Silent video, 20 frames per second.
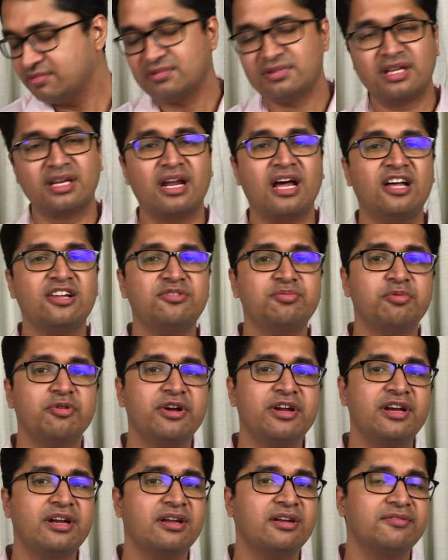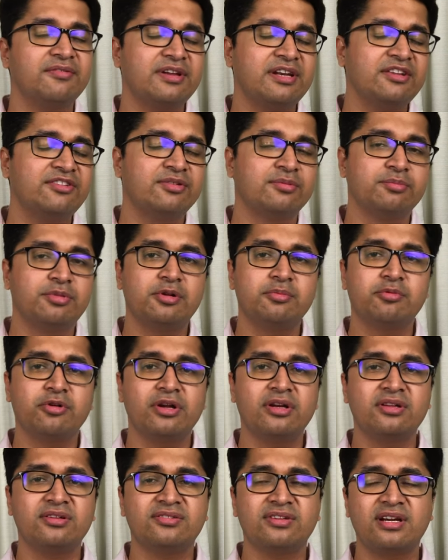The last point, and a very simple
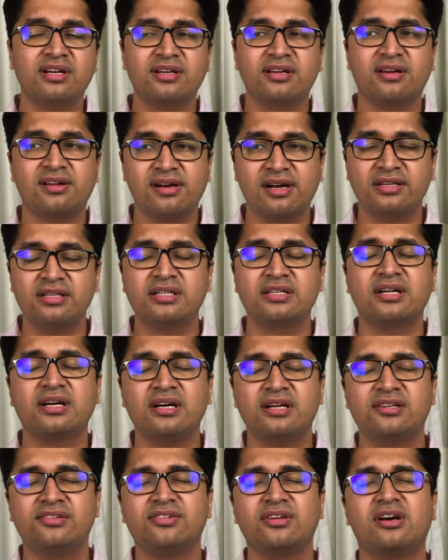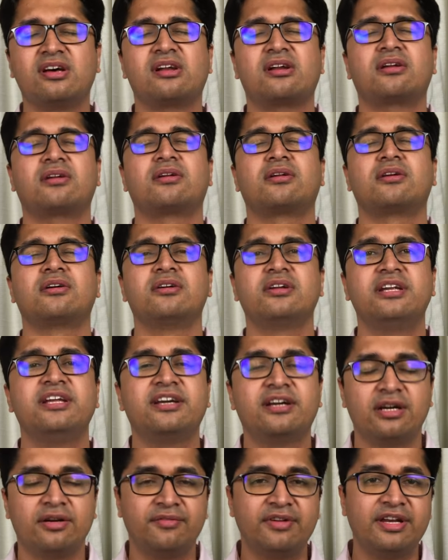point, is that credit cards are really
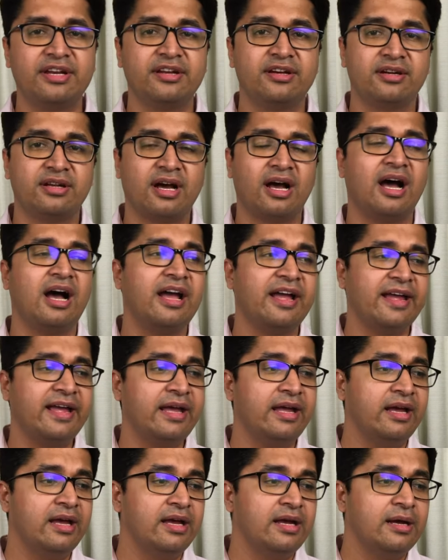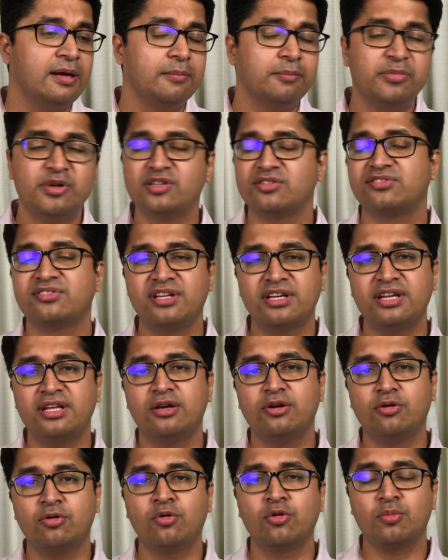convenient. I personally
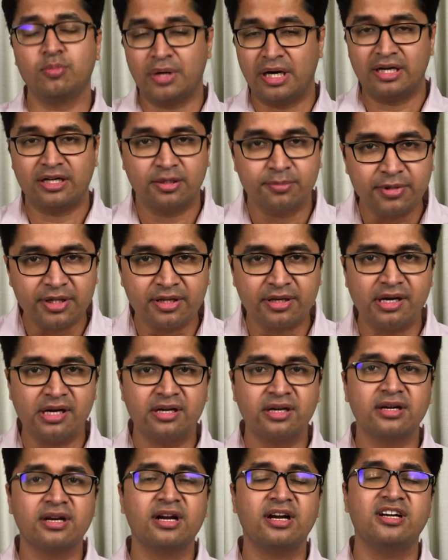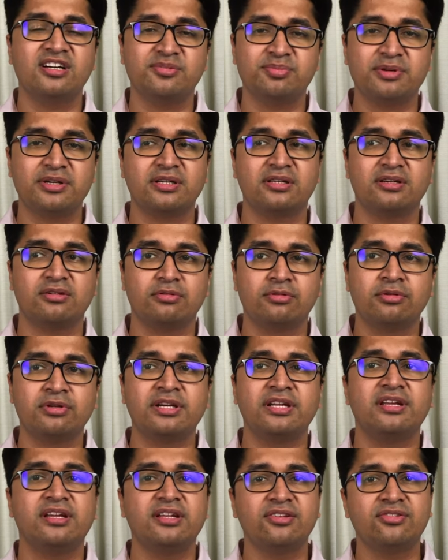own multiple credit cards, but the
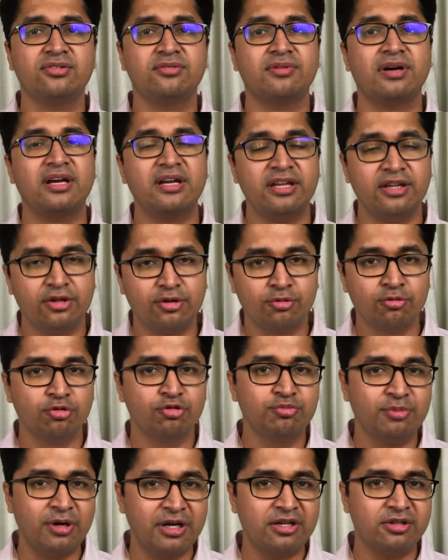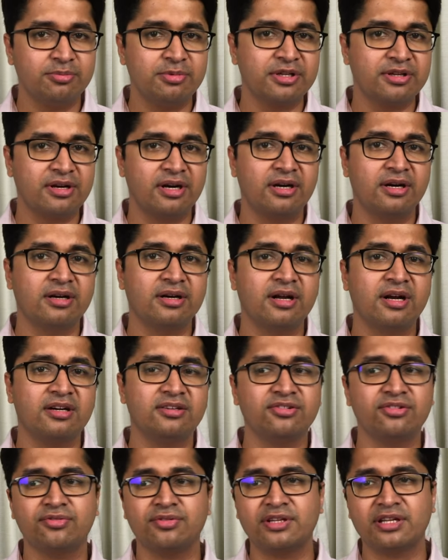only reason why I use multiple credit cards
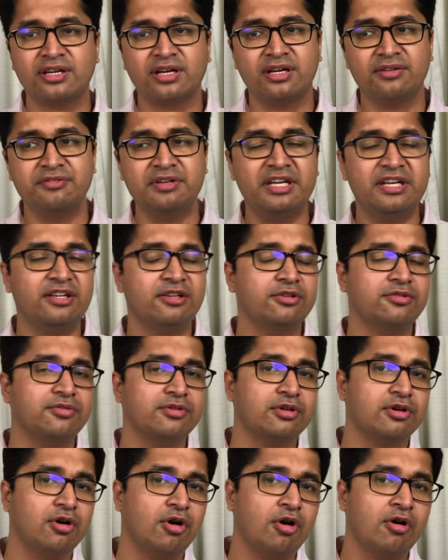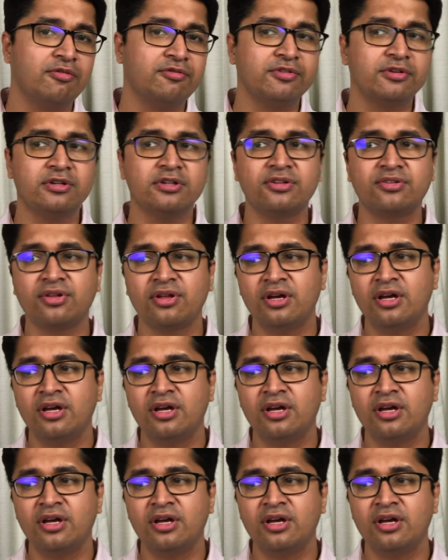is for the convenience, for the offers,